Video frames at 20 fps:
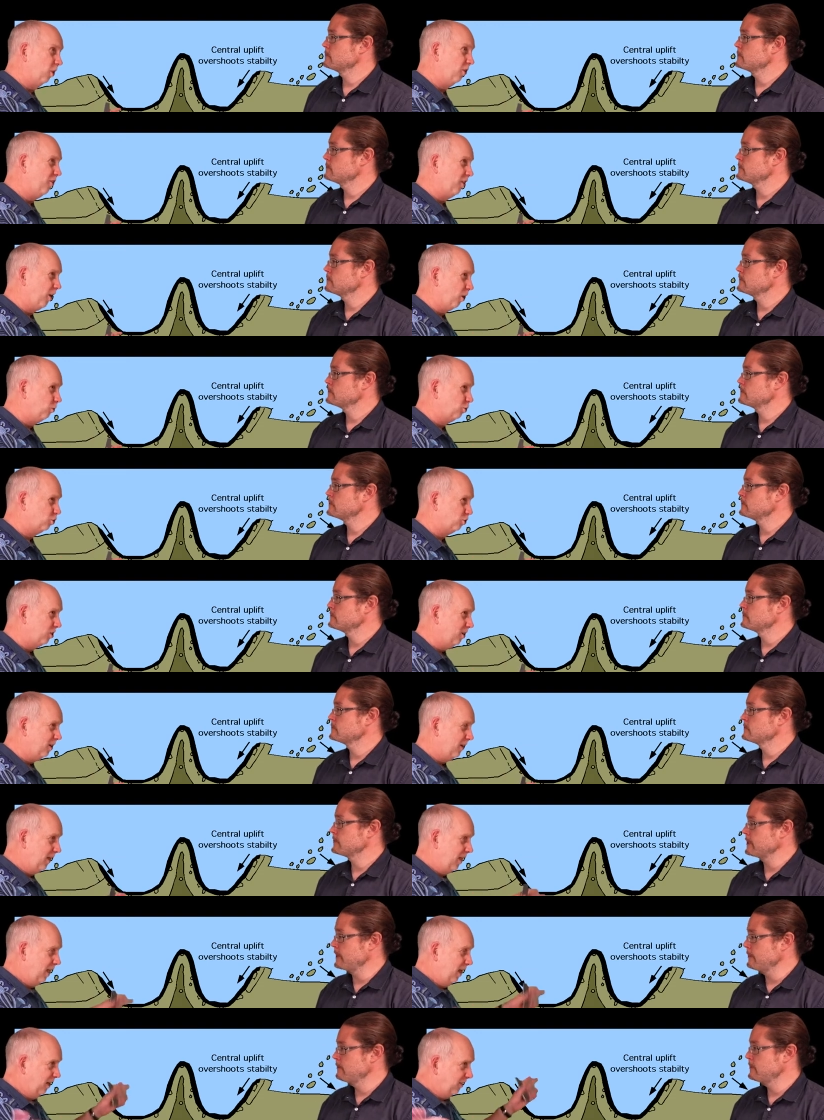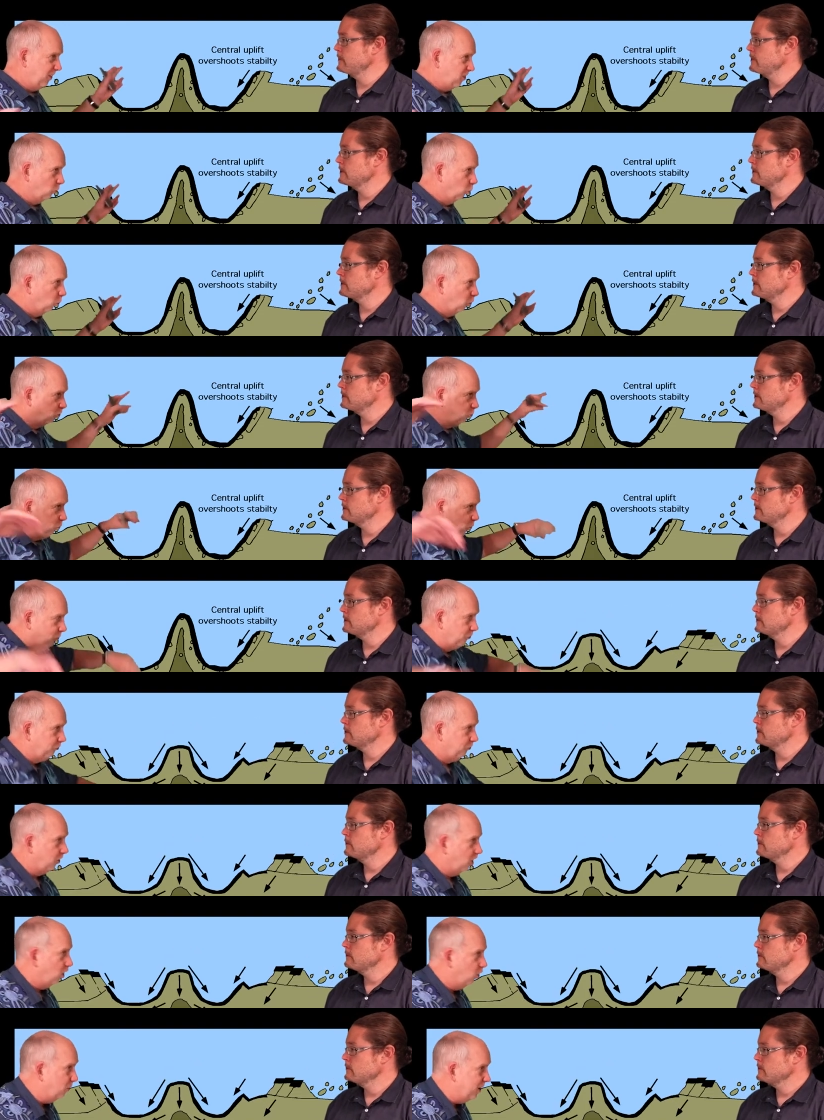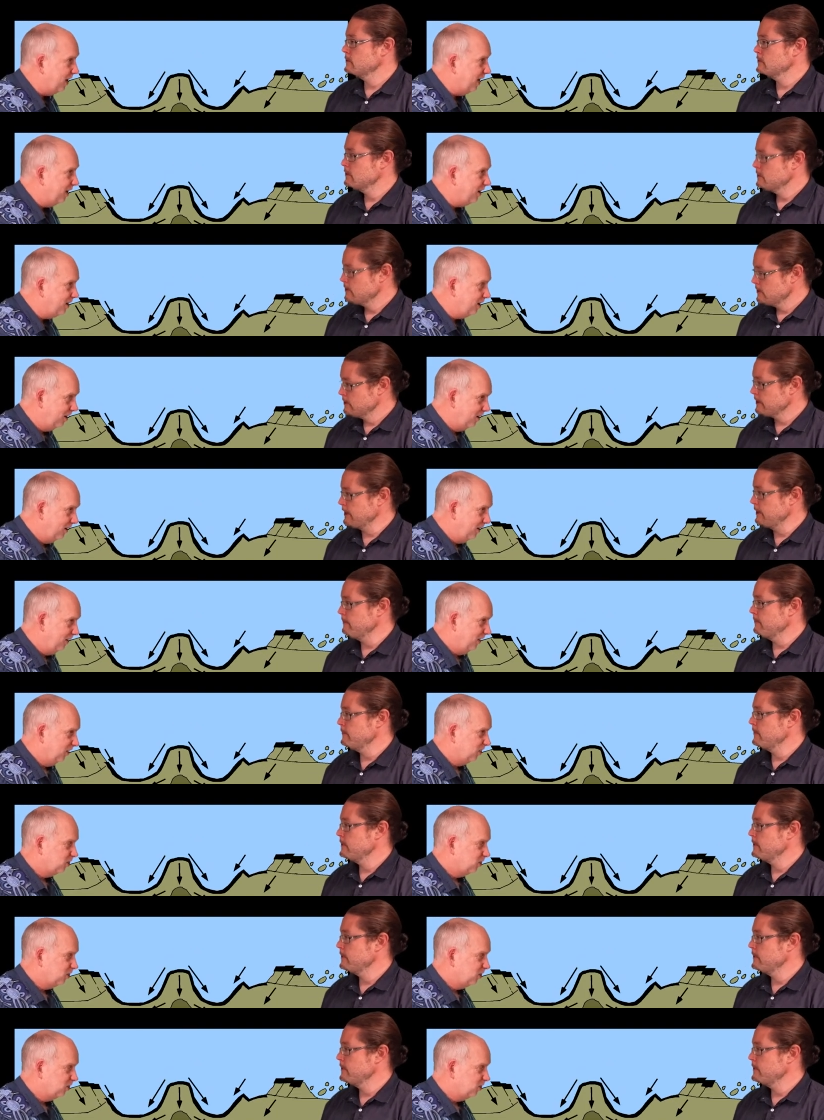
Speaker 1: in the ocean. Yep. Then the water will flow in, yep.